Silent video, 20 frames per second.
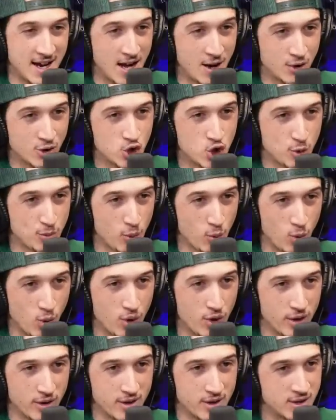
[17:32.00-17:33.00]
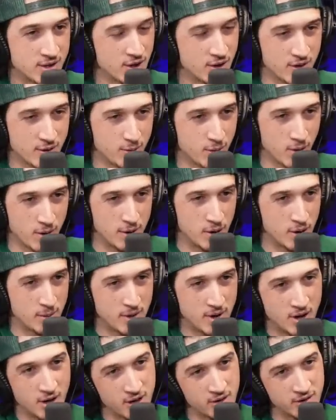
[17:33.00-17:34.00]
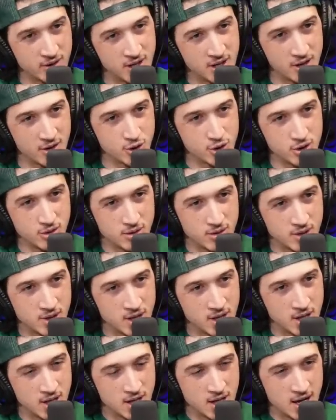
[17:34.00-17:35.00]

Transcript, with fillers: now. It's super worn. And so they'd probably only be a $150 shoe. Yeah.